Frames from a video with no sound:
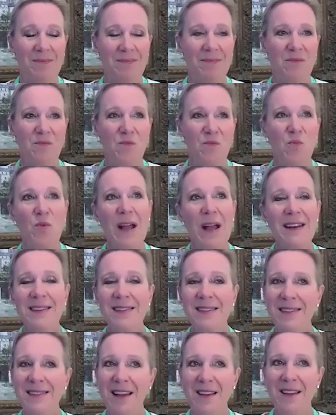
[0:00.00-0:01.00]

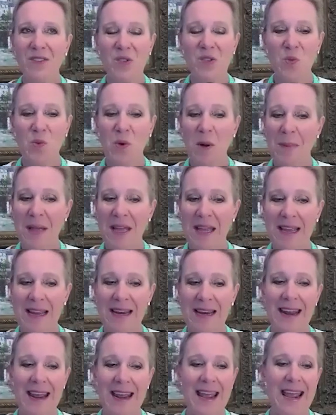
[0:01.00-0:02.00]
Renaissance
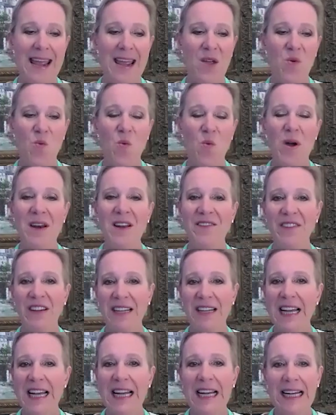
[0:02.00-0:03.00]
woman, a one of a
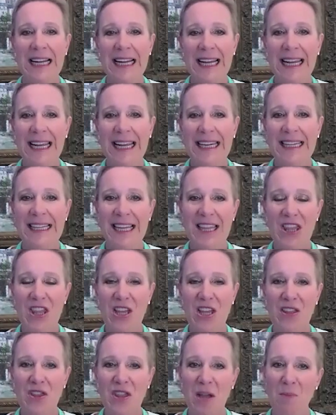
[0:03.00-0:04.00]
kind. I
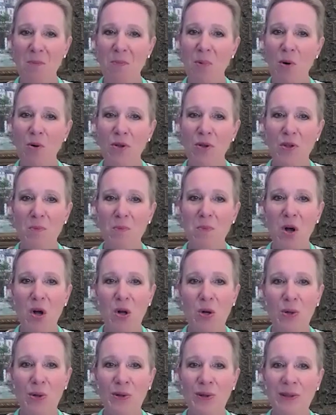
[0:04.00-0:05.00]
think they broke the
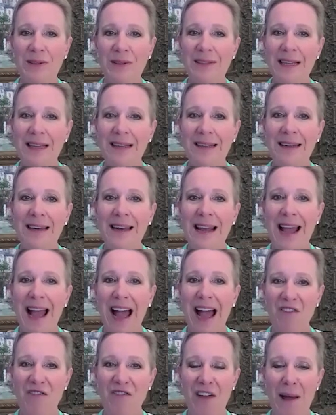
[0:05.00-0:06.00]
mold, and
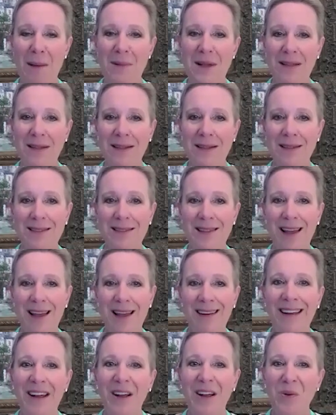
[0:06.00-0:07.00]
how fabulous
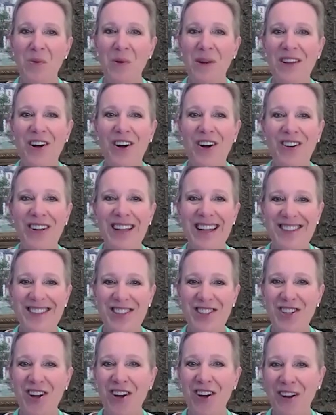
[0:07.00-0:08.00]
that we all get to
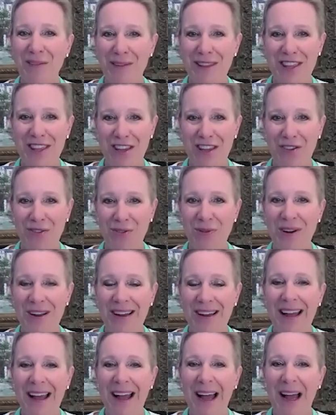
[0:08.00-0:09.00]
talk with you
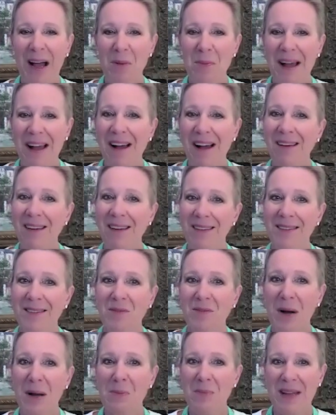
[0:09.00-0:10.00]
about
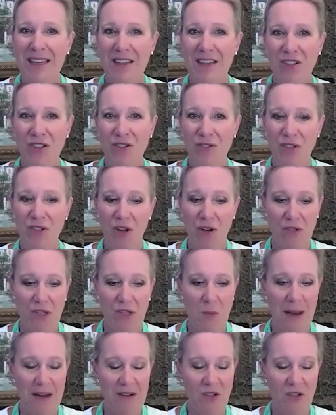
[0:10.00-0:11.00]
what makes you so
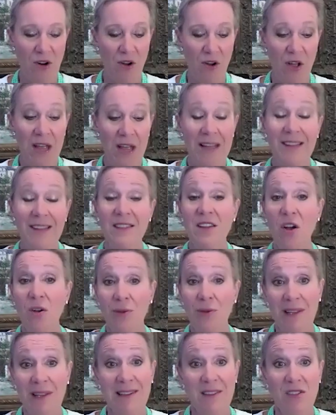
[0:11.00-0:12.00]
special.
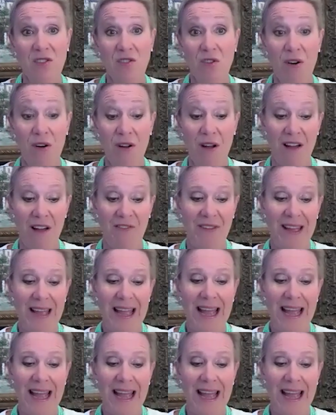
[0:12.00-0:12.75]
So let's start off.